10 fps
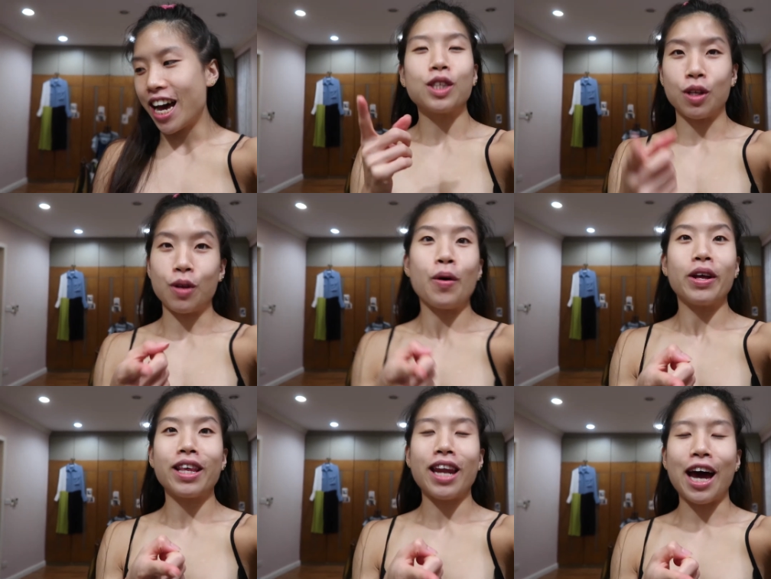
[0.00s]
so the
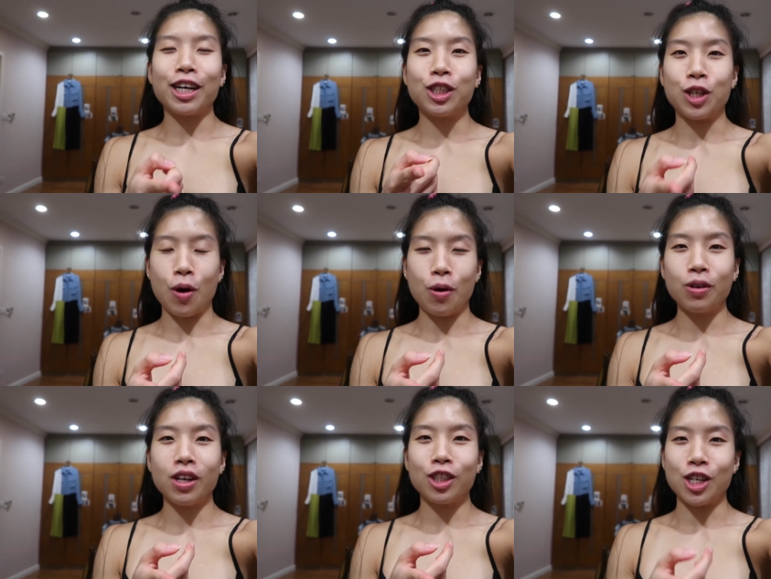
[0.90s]
one that I
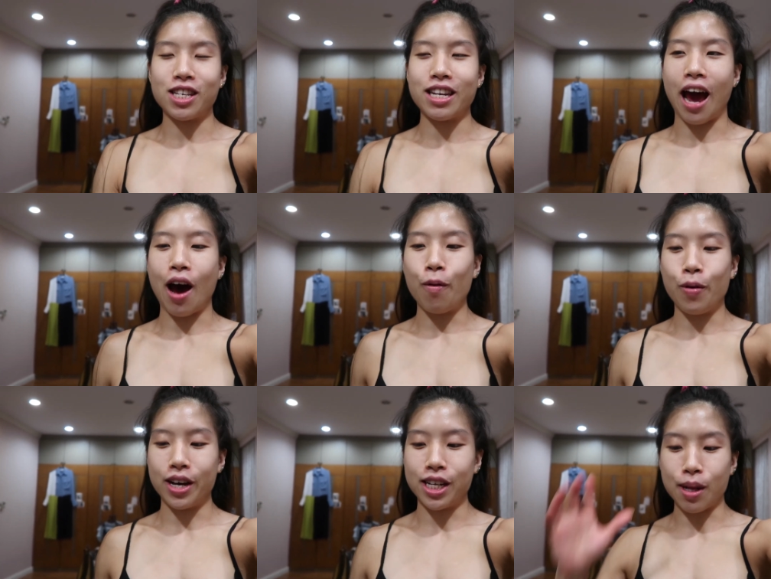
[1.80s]
showed just now
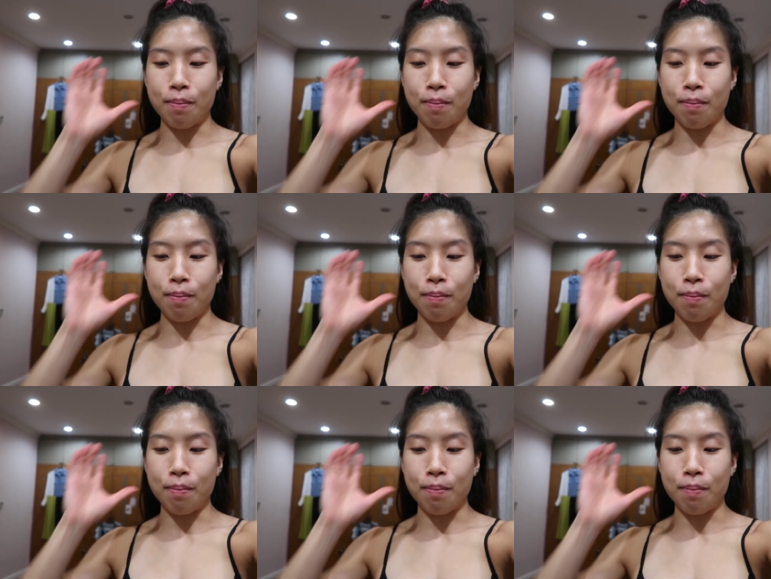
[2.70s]
was